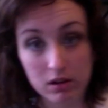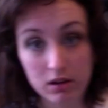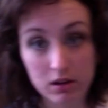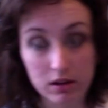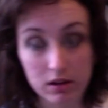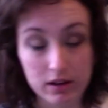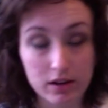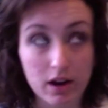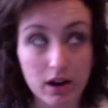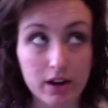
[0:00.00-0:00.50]

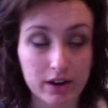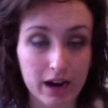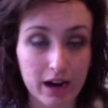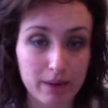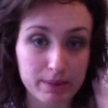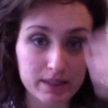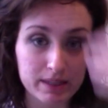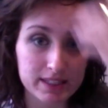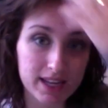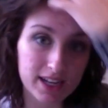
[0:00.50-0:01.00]
Not crap,
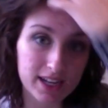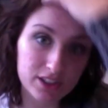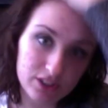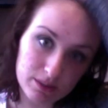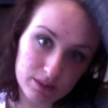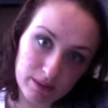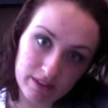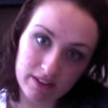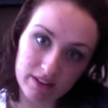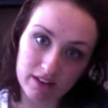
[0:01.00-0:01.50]
it's actually
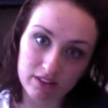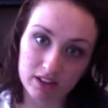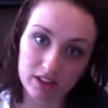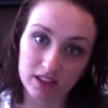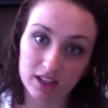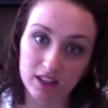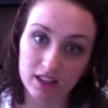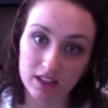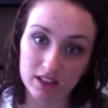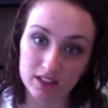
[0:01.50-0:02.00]
my favorite
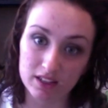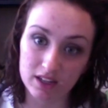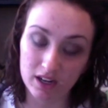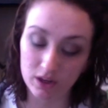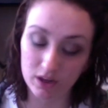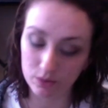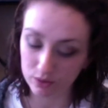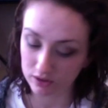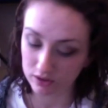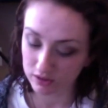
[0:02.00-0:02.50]
thing in the
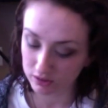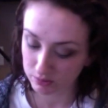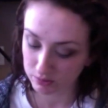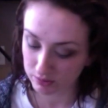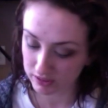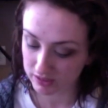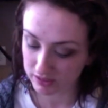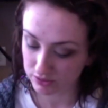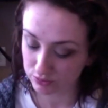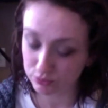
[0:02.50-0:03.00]
entire world,
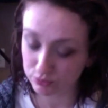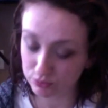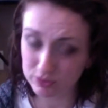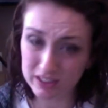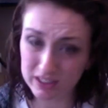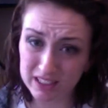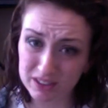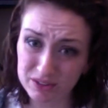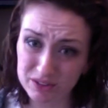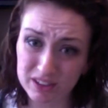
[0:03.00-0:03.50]
but it's
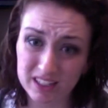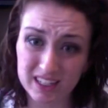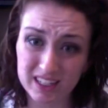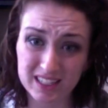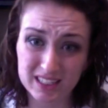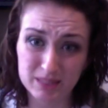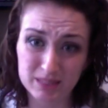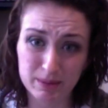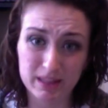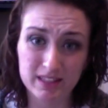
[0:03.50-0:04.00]
really
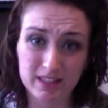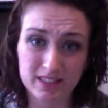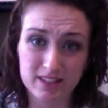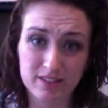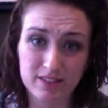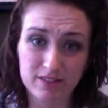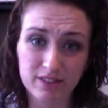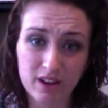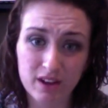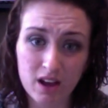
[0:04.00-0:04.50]

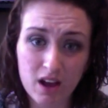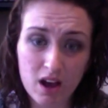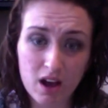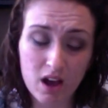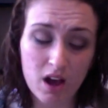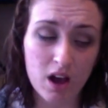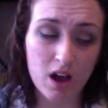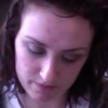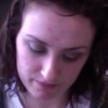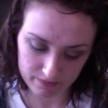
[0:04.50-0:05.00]
expensive.
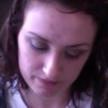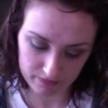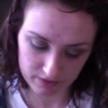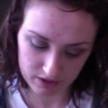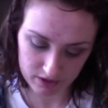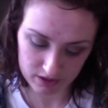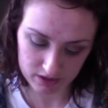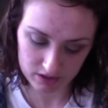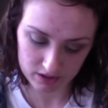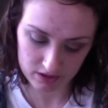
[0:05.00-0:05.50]
You
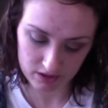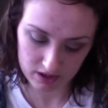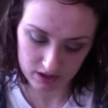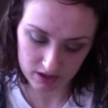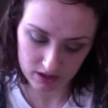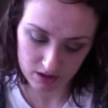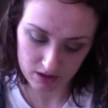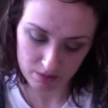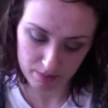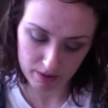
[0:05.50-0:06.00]
just do like a
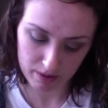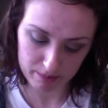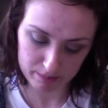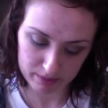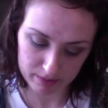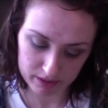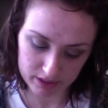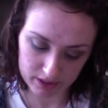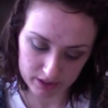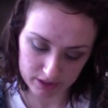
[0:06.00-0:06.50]
little pump or
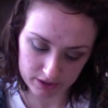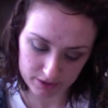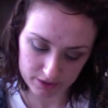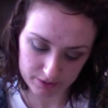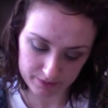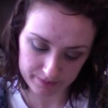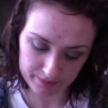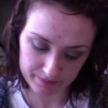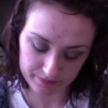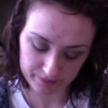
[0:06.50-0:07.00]
two,
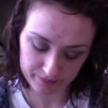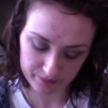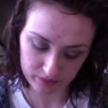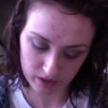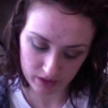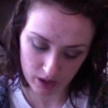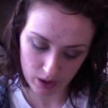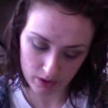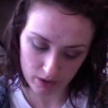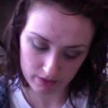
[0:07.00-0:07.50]

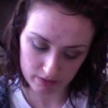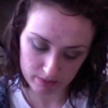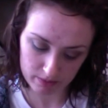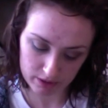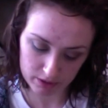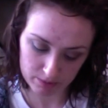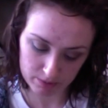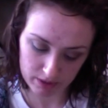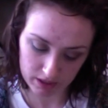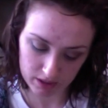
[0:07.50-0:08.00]
however
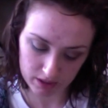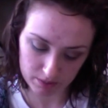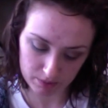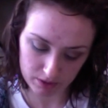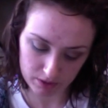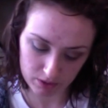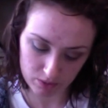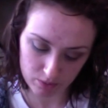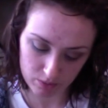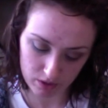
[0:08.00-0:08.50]
much makeup
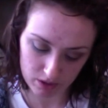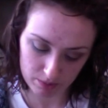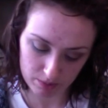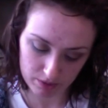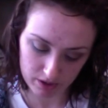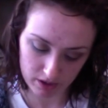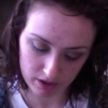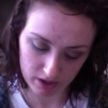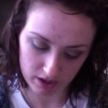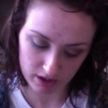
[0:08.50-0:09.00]
you want to
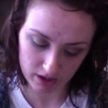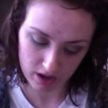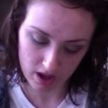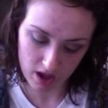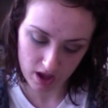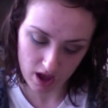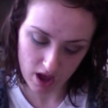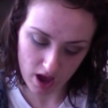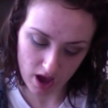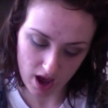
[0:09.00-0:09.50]
put on.
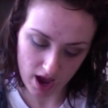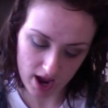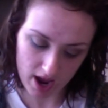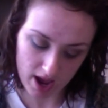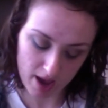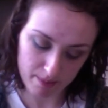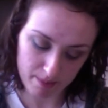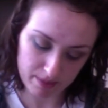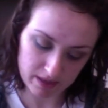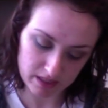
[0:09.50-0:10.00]
I
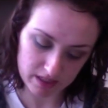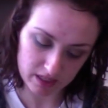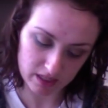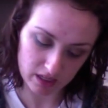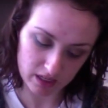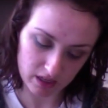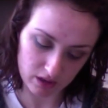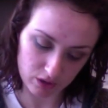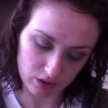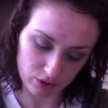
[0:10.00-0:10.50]
happen to
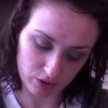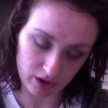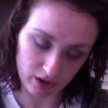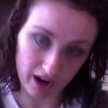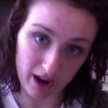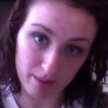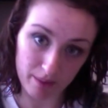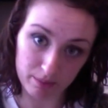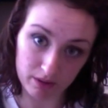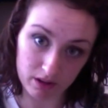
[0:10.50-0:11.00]
need a
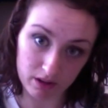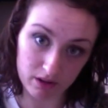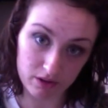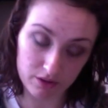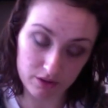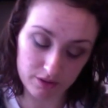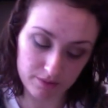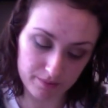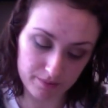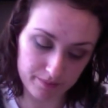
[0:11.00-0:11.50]
crap load